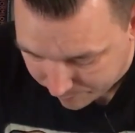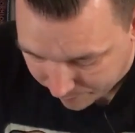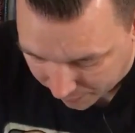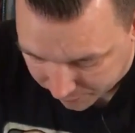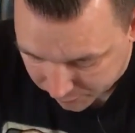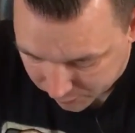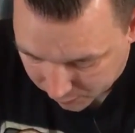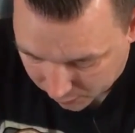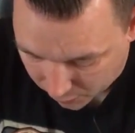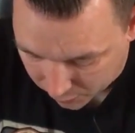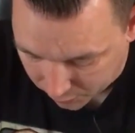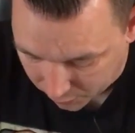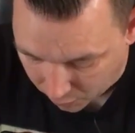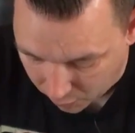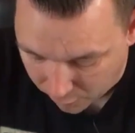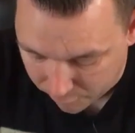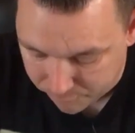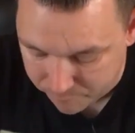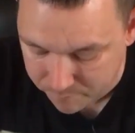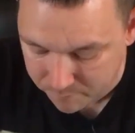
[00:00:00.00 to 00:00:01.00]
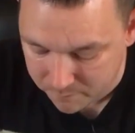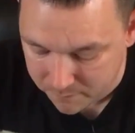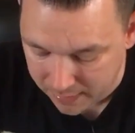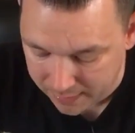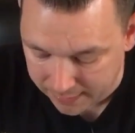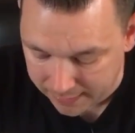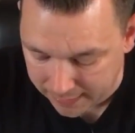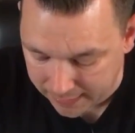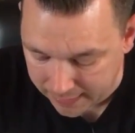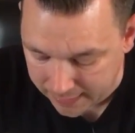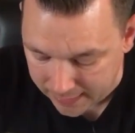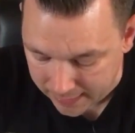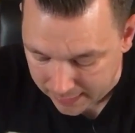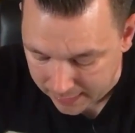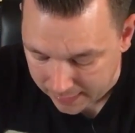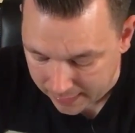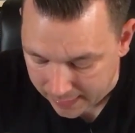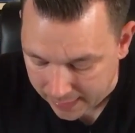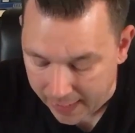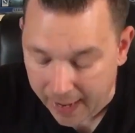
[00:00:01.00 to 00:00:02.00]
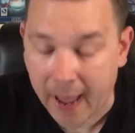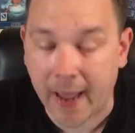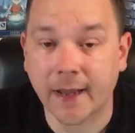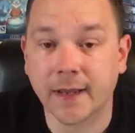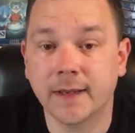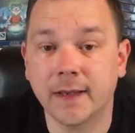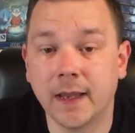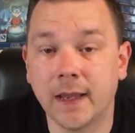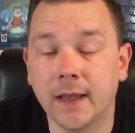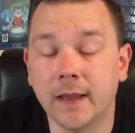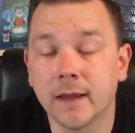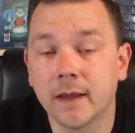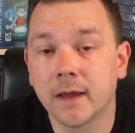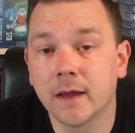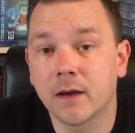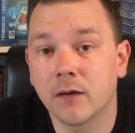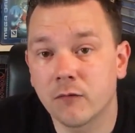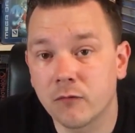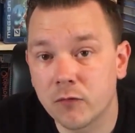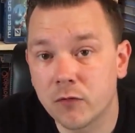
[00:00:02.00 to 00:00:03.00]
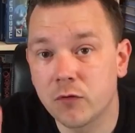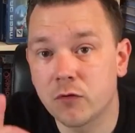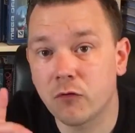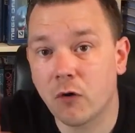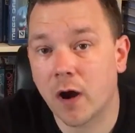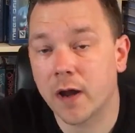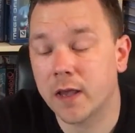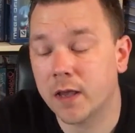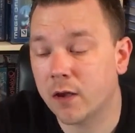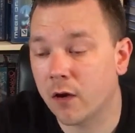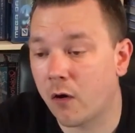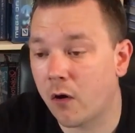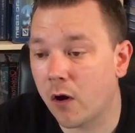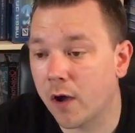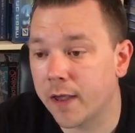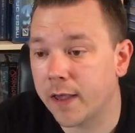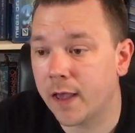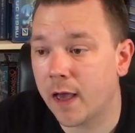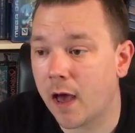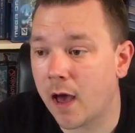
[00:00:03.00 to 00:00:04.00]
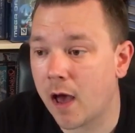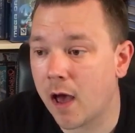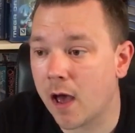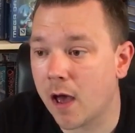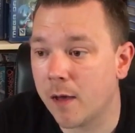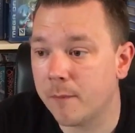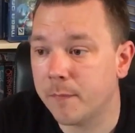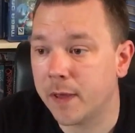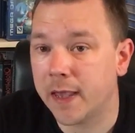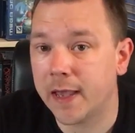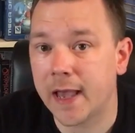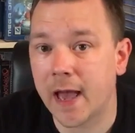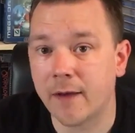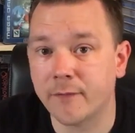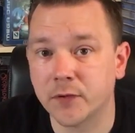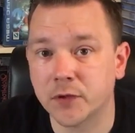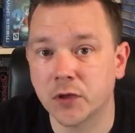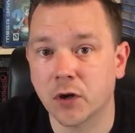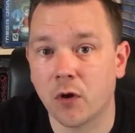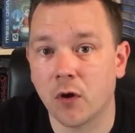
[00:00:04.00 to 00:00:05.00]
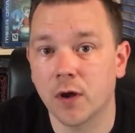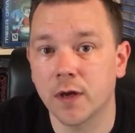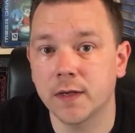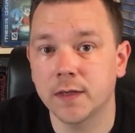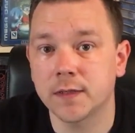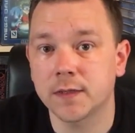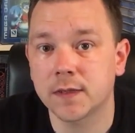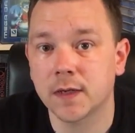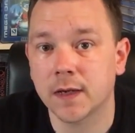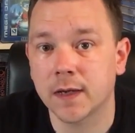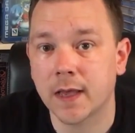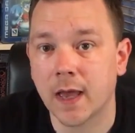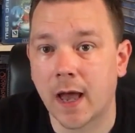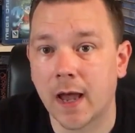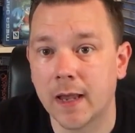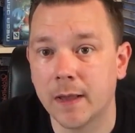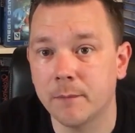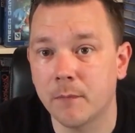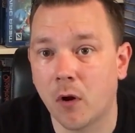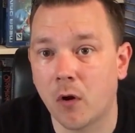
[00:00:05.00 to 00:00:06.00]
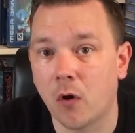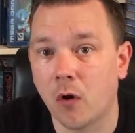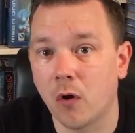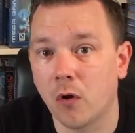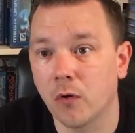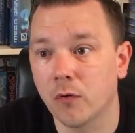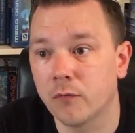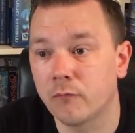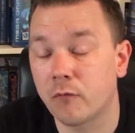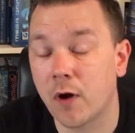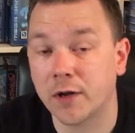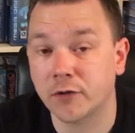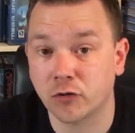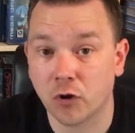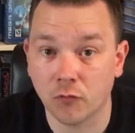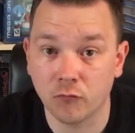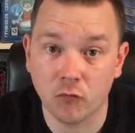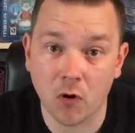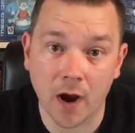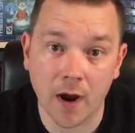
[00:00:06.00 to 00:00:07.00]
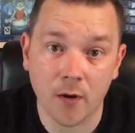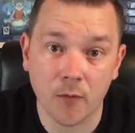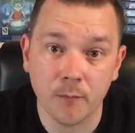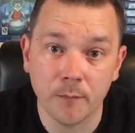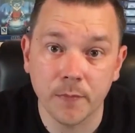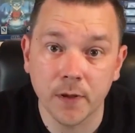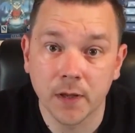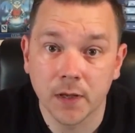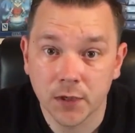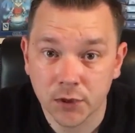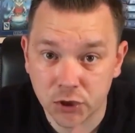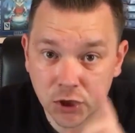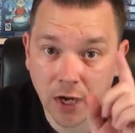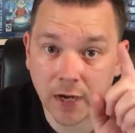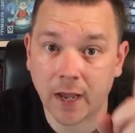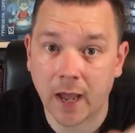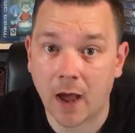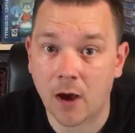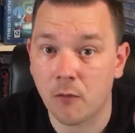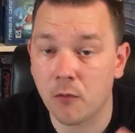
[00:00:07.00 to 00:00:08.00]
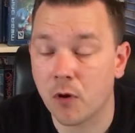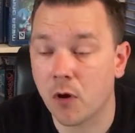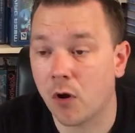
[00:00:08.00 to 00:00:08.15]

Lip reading: bundle I got off Mickey Hackney. Great guy. He advertised a game on Retro Realm. Check it out,